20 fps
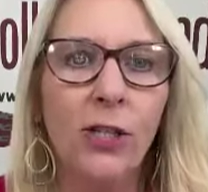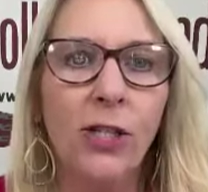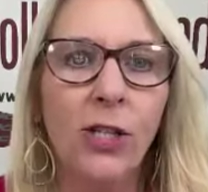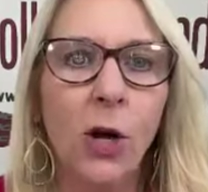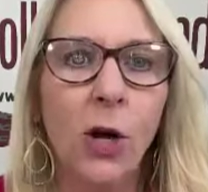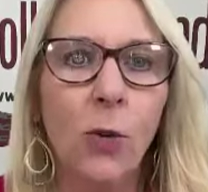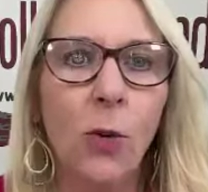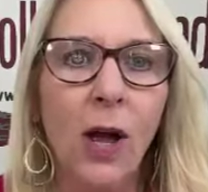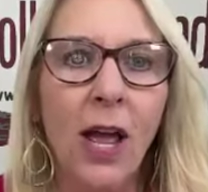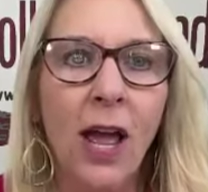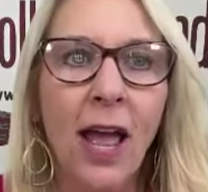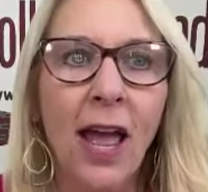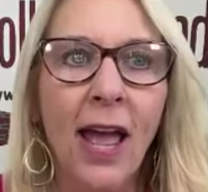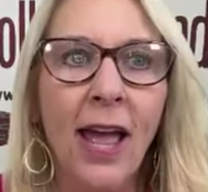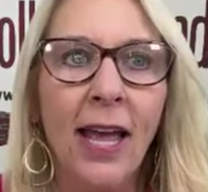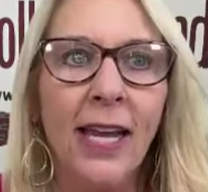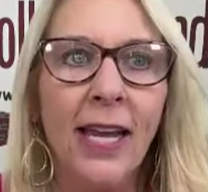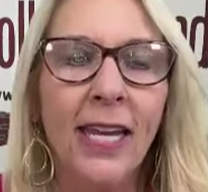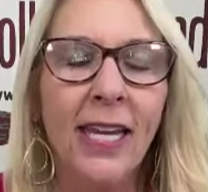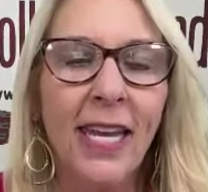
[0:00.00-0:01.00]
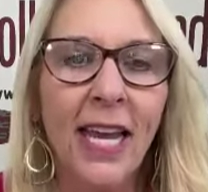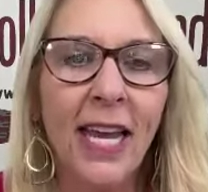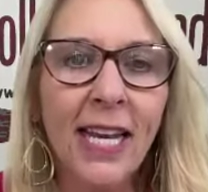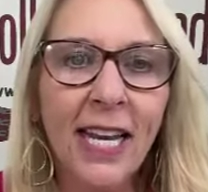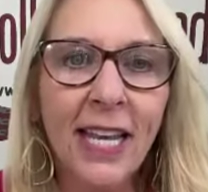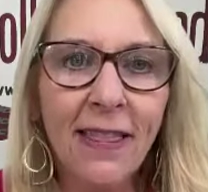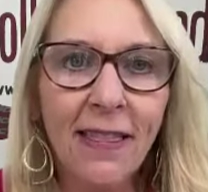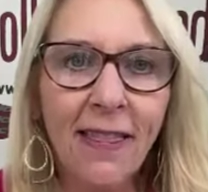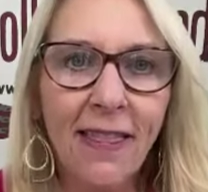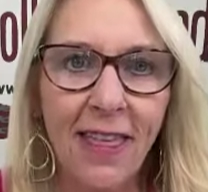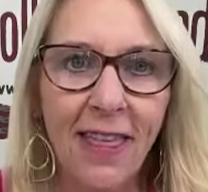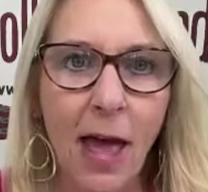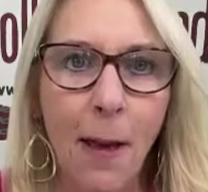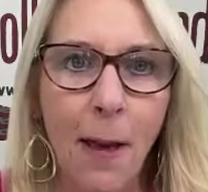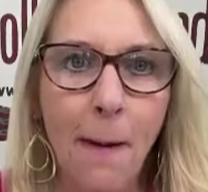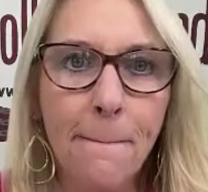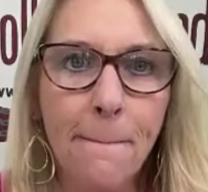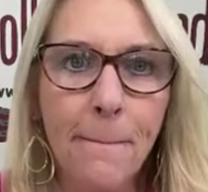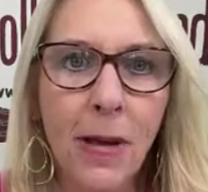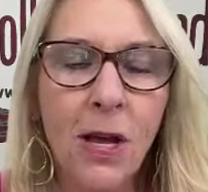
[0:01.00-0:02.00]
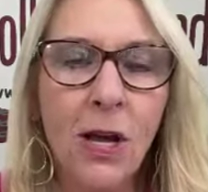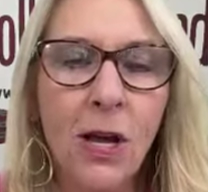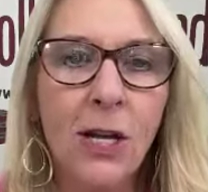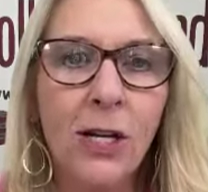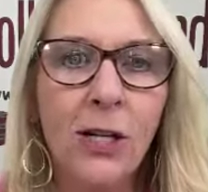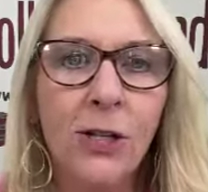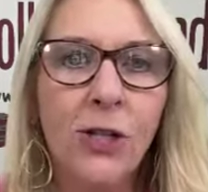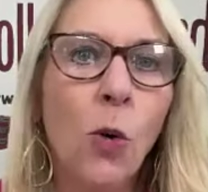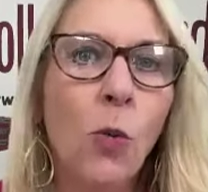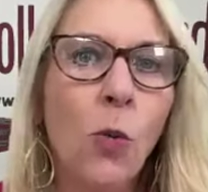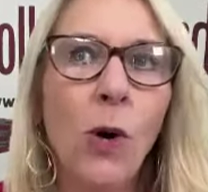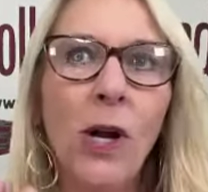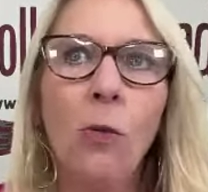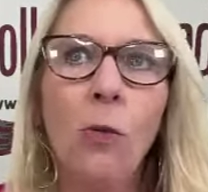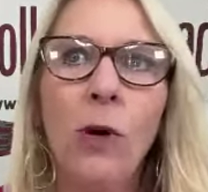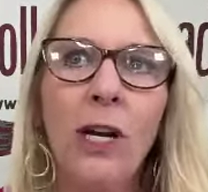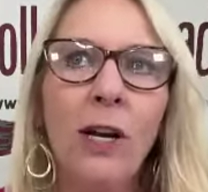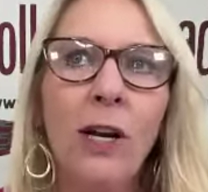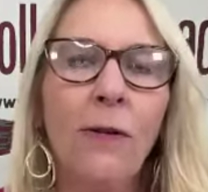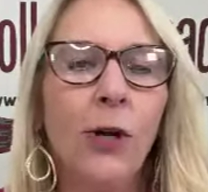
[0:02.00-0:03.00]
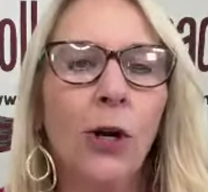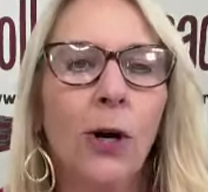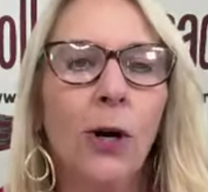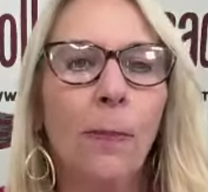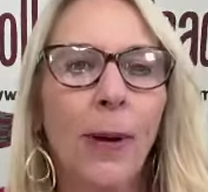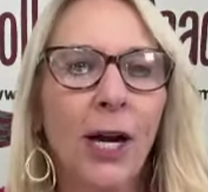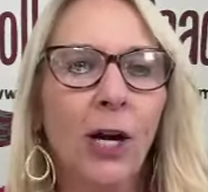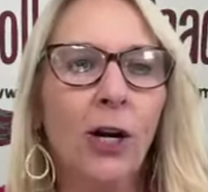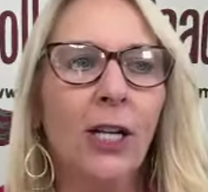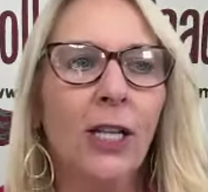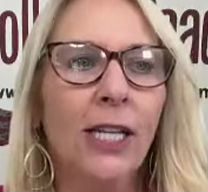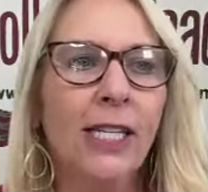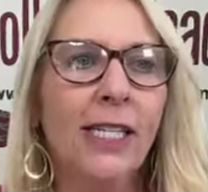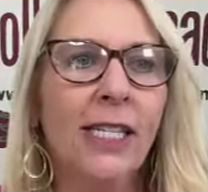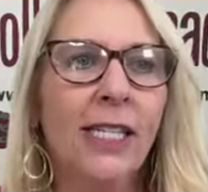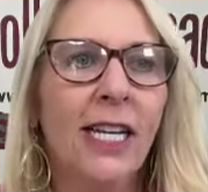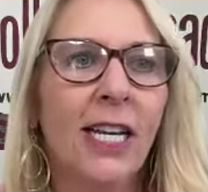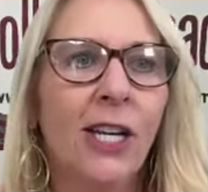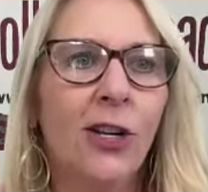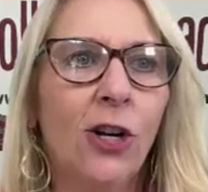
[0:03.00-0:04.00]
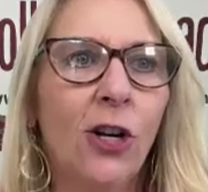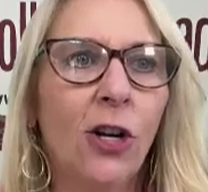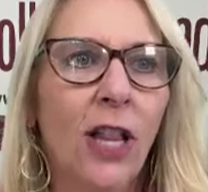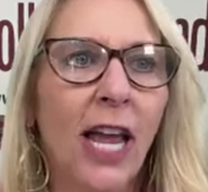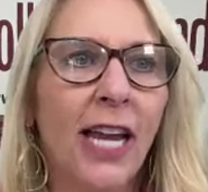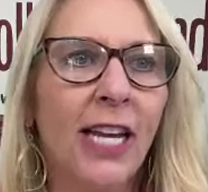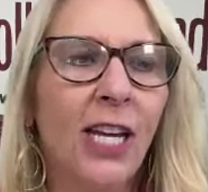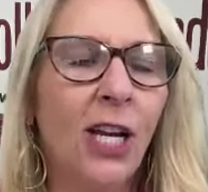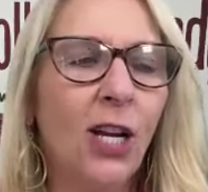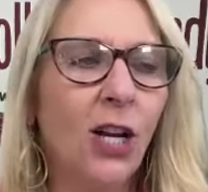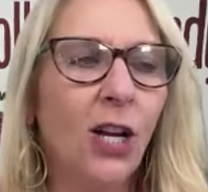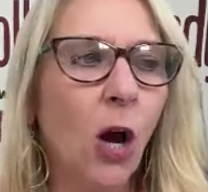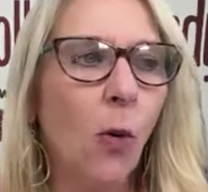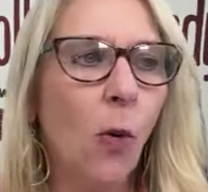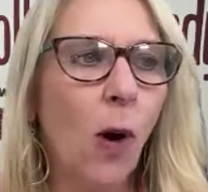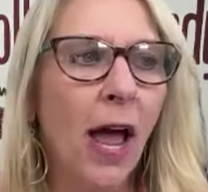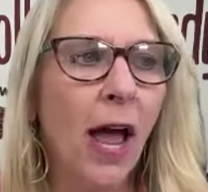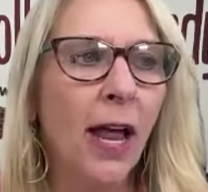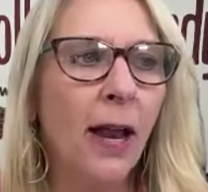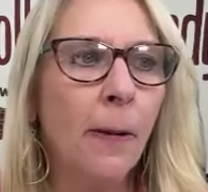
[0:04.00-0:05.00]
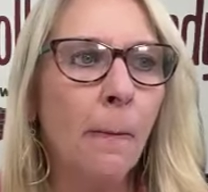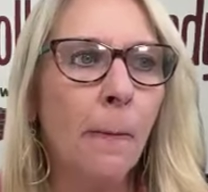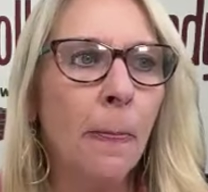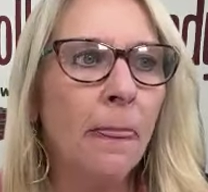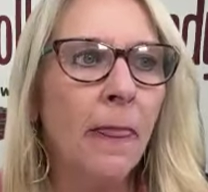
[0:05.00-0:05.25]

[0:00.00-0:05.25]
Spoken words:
So getting them, so what if you're a parent listening and you're like, "You know what?